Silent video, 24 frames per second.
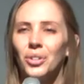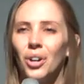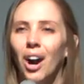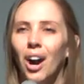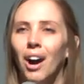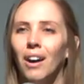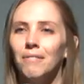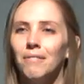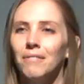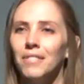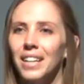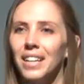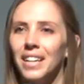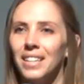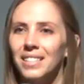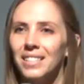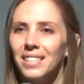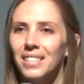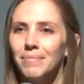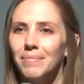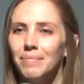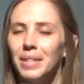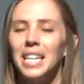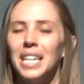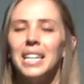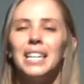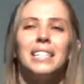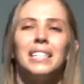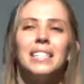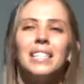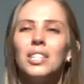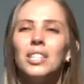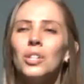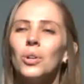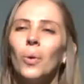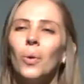conflict that he
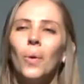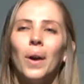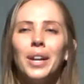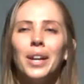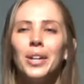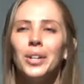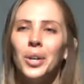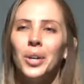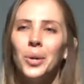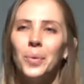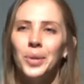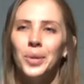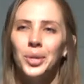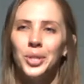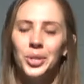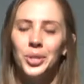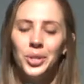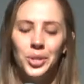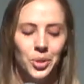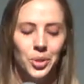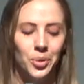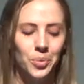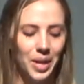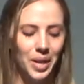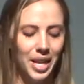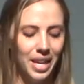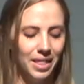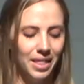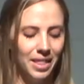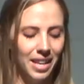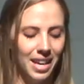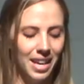didn't quite know what to do with.